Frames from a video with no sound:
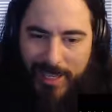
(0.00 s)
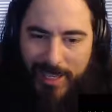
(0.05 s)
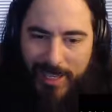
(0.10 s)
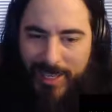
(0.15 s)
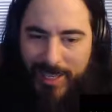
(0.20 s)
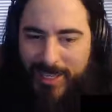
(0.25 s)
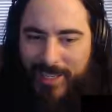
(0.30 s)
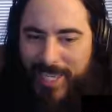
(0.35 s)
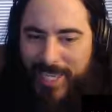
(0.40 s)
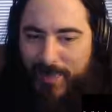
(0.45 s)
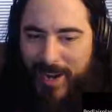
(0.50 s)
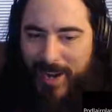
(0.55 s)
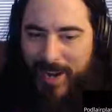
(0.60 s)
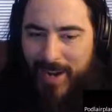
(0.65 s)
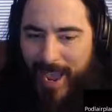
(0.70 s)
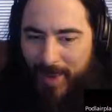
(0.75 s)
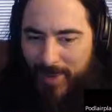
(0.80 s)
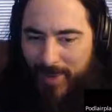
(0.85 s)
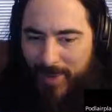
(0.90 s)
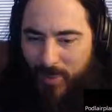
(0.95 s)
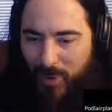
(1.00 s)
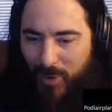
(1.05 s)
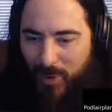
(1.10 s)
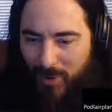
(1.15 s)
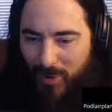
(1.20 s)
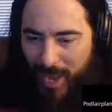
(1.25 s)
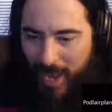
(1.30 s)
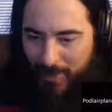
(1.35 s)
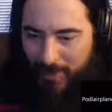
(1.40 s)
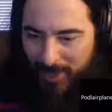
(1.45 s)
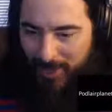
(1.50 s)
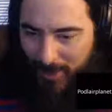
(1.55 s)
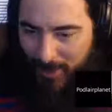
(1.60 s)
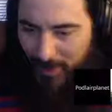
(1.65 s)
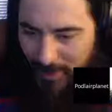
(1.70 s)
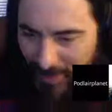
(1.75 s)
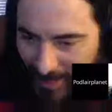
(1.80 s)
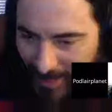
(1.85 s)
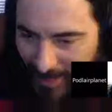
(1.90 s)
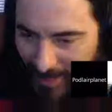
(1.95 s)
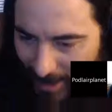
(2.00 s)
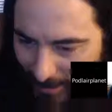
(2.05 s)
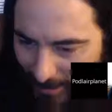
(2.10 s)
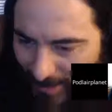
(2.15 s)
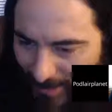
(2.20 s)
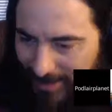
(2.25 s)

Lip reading: keep an eye on me, world, I'll be doing some stuff.